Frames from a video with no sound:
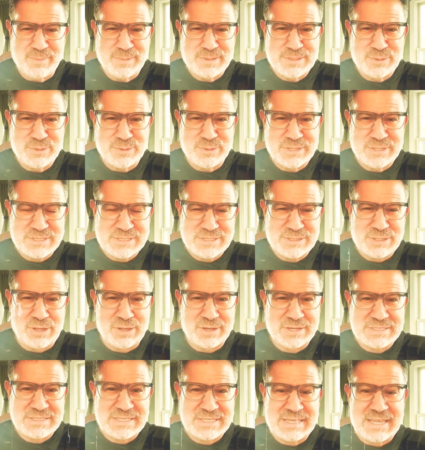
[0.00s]
I've been doing this as
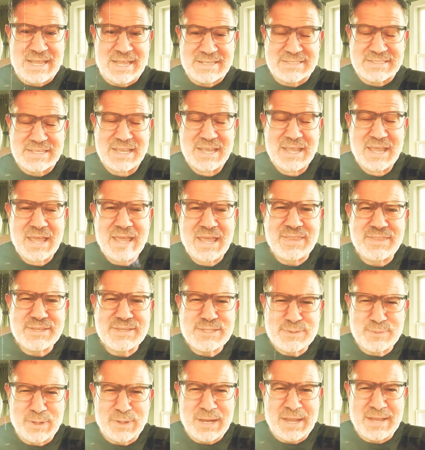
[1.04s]
long as he has, and this
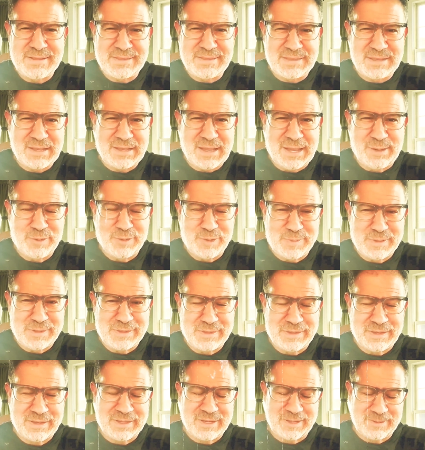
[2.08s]
is what I think I would be
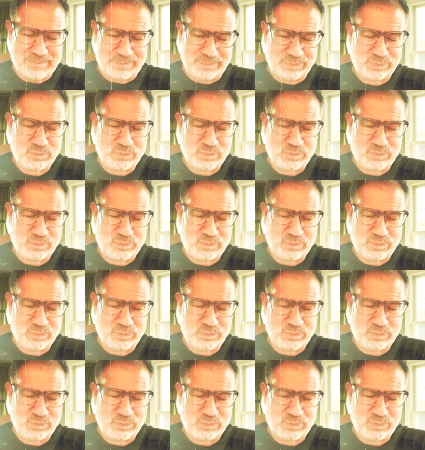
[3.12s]
thinking.